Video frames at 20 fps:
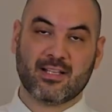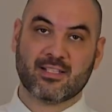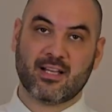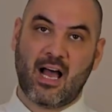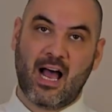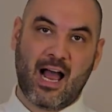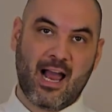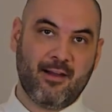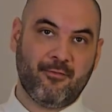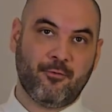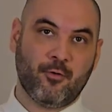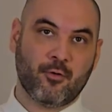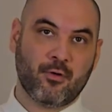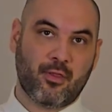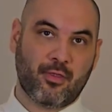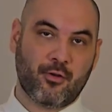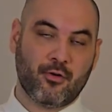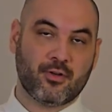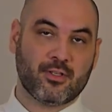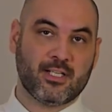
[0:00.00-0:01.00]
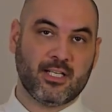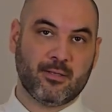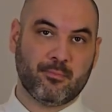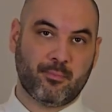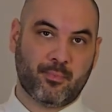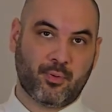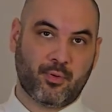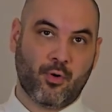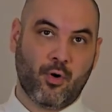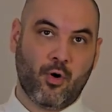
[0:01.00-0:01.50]
has an iPhone
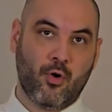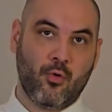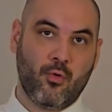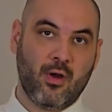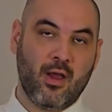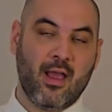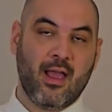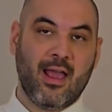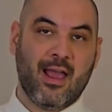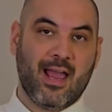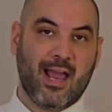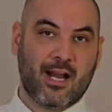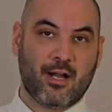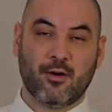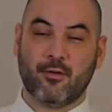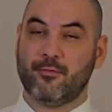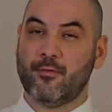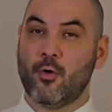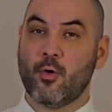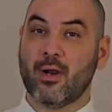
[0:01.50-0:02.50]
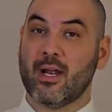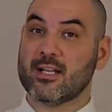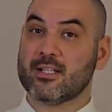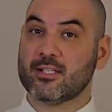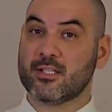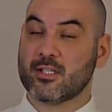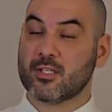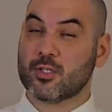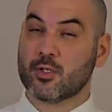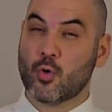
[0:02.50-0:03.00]
13 Pro, and her phone
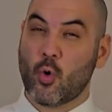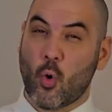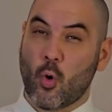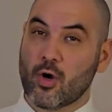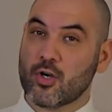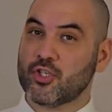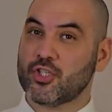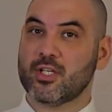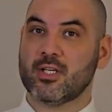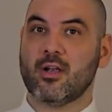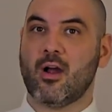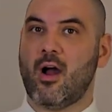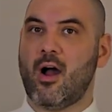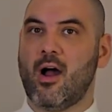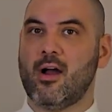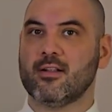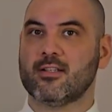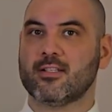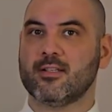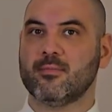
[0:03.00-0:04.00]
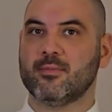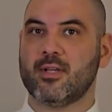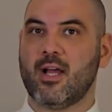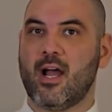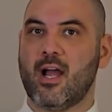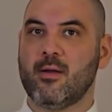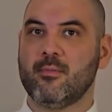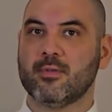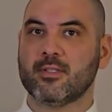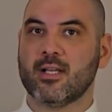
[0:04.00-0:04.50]
gets scorching hot
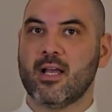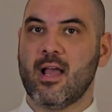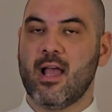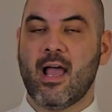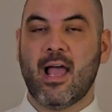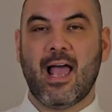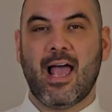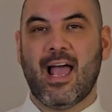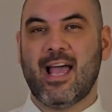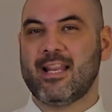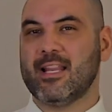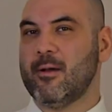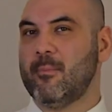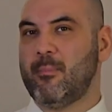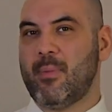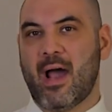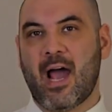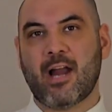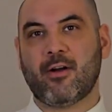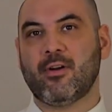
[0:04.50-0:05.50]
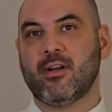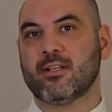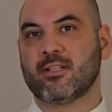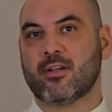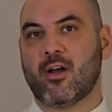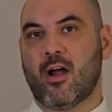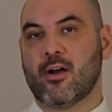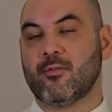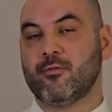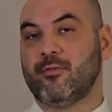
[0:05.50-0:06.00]
sometimes, and the battery has
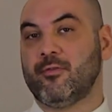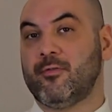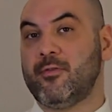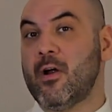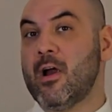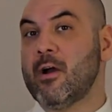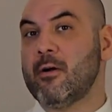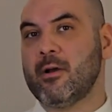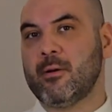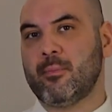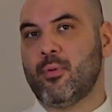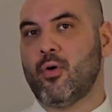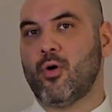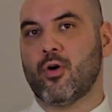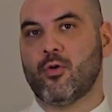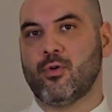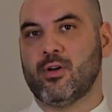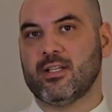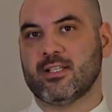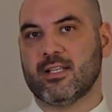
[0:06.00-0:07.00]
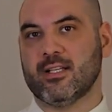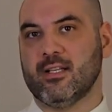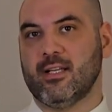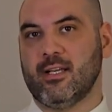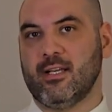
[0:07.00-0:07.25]
gotten very poor recently.